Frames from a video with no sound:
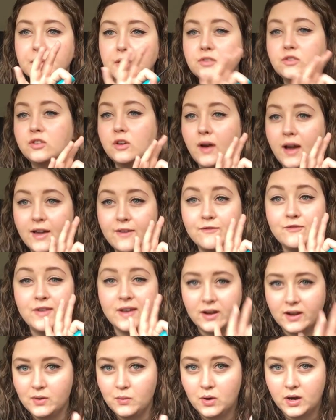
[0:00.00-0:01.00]
So I have
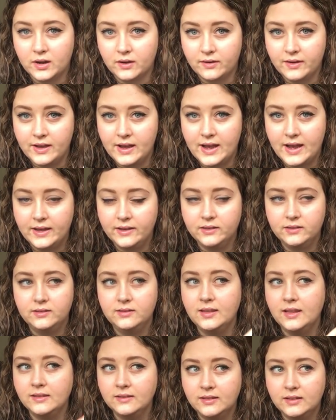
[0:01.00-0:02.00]
very watery eyes,
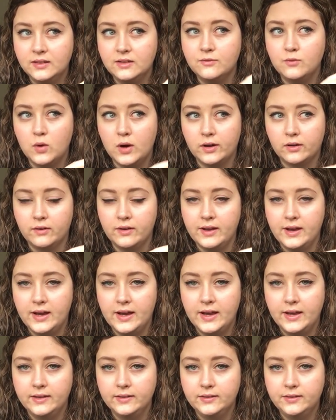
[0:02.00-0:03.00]
sensitive watery
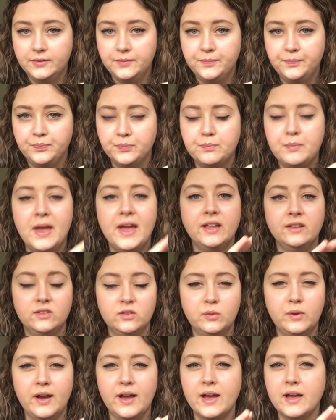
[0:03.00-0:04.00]
eyes.
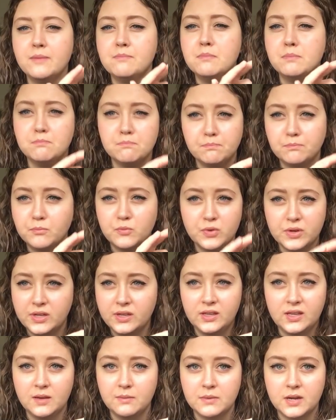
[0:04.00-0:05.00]
Hence why I'm
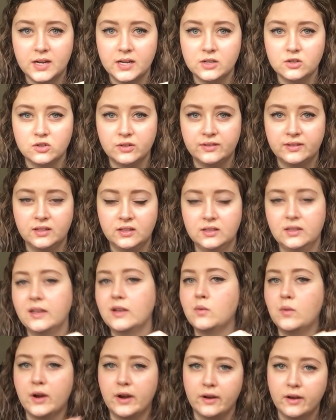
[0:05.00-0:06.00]
not interested in
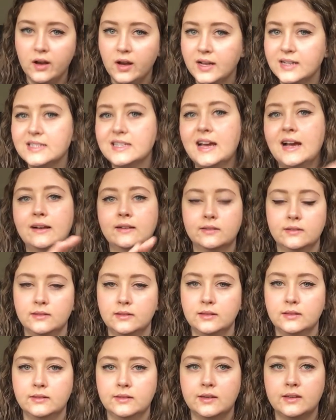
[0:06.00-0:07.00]
like wearing contacts and
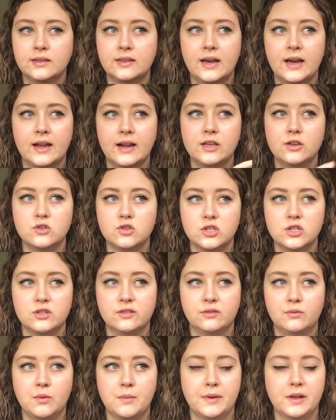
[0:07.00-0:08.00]
things like that. I usually
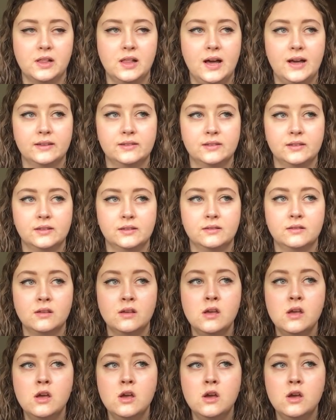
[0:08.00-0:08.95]
just wear my glasses.